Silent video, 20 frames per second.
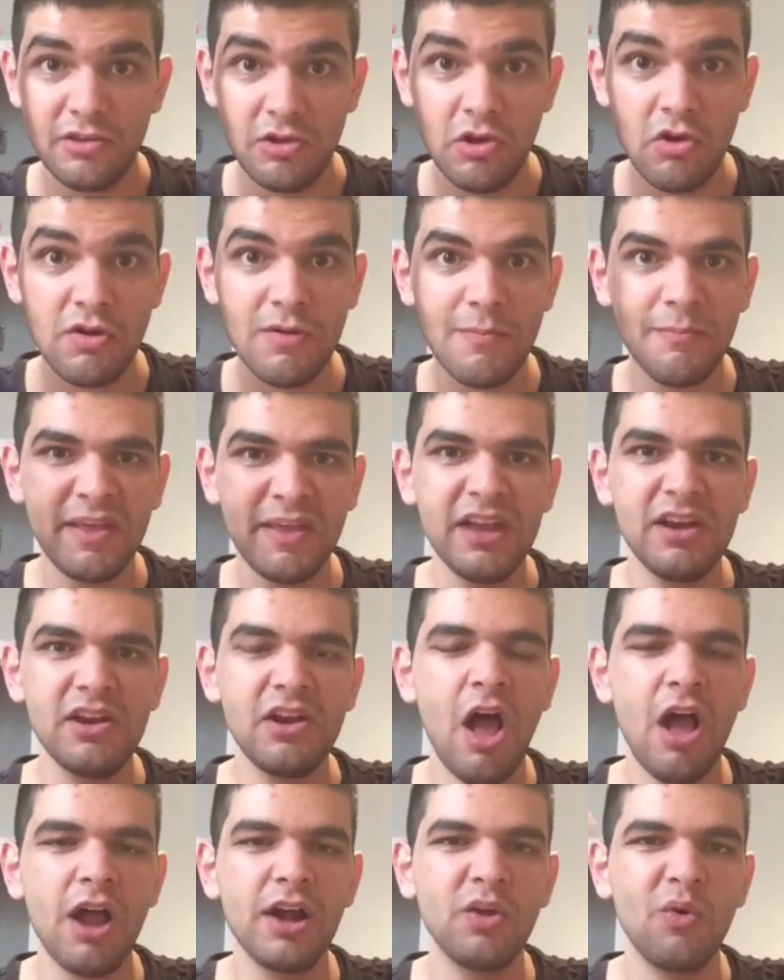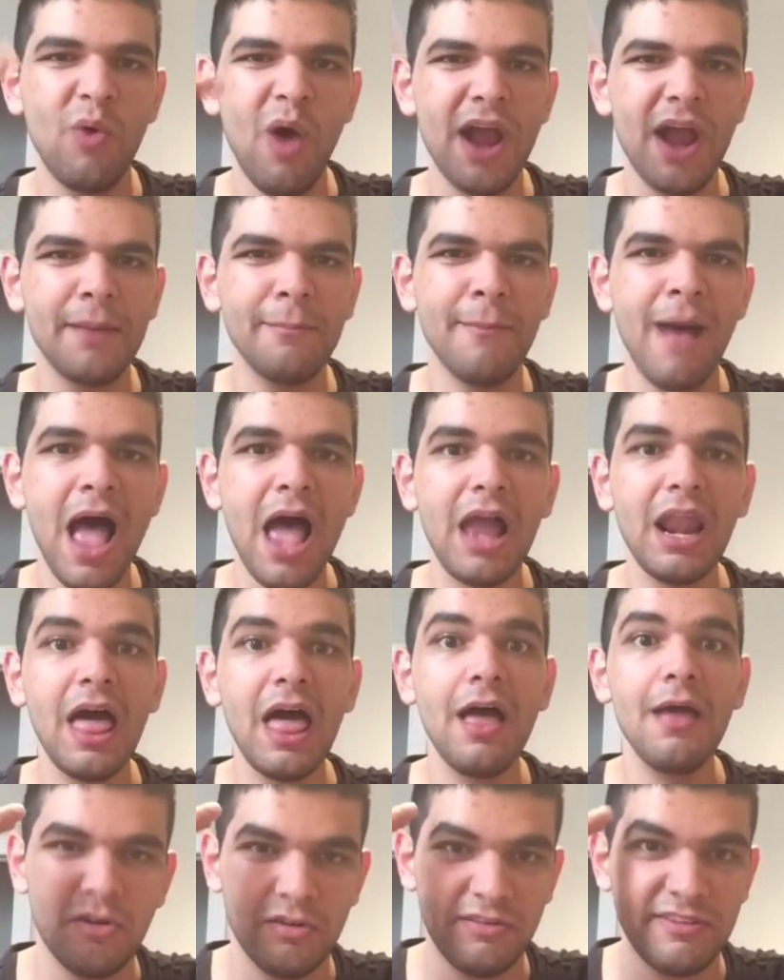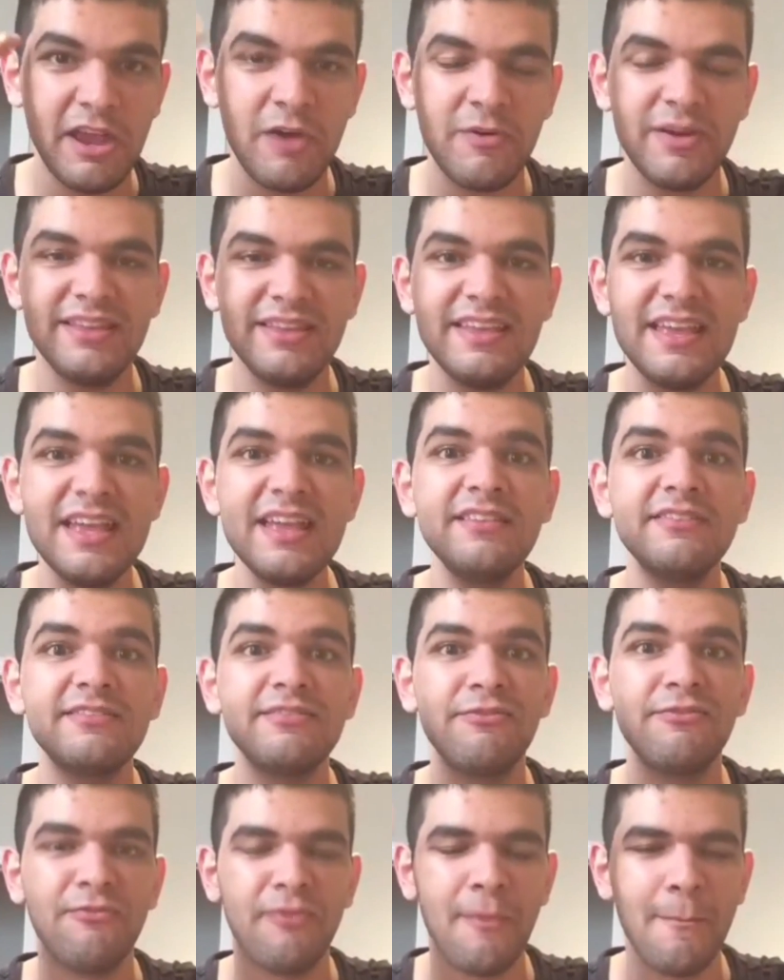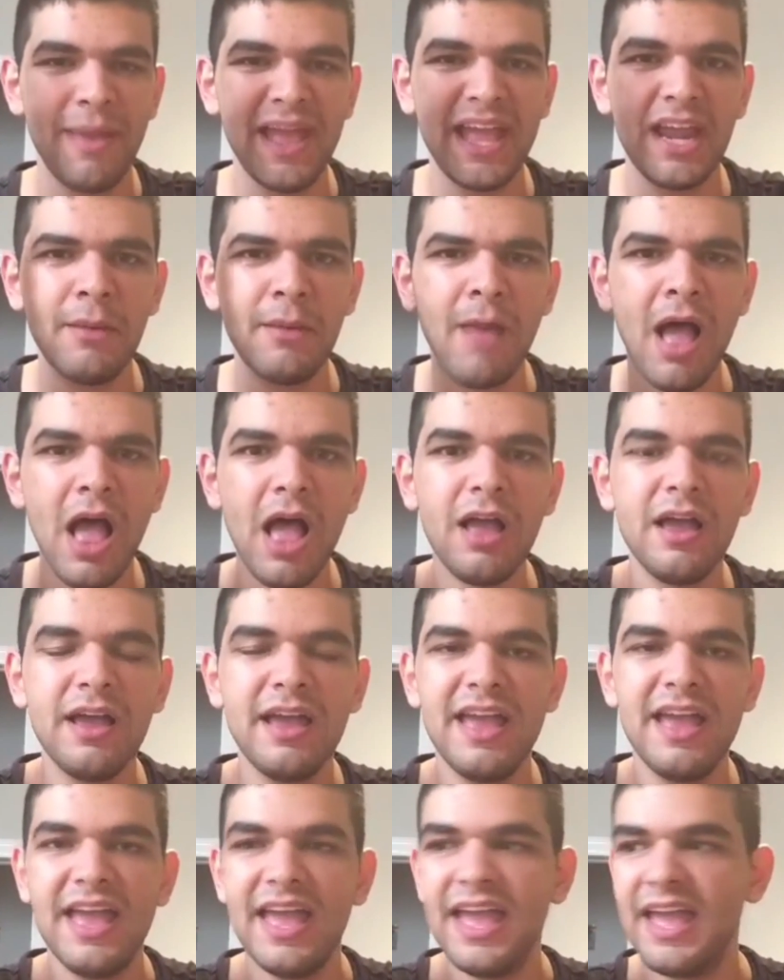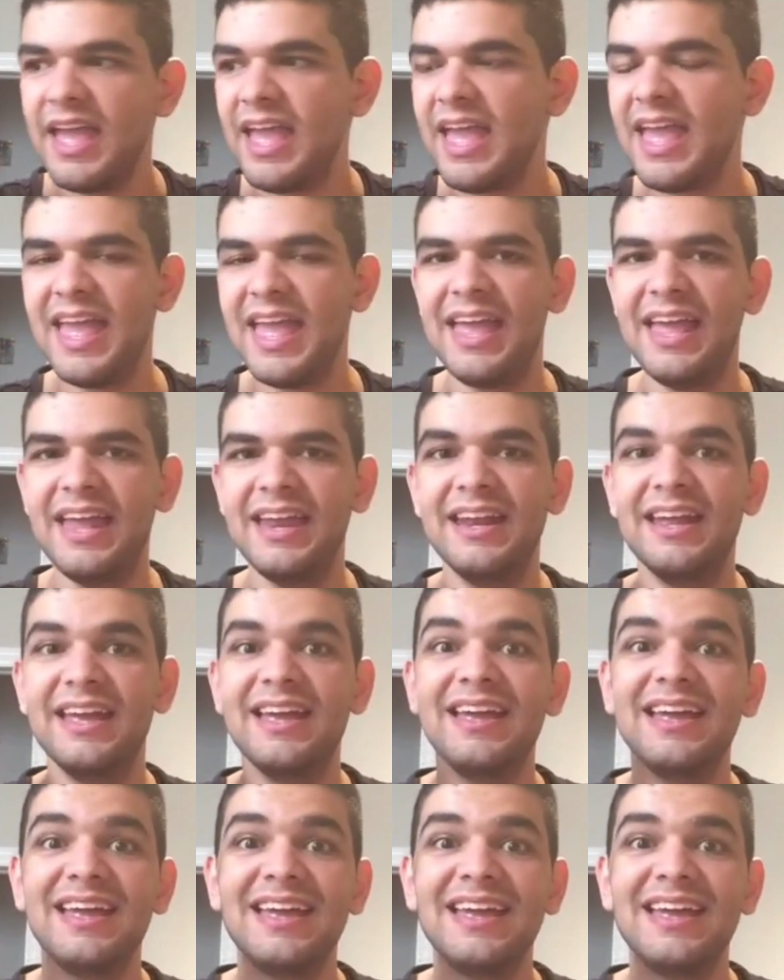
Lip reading: who competed on Guatemala, or Terry Dietz from Panama, and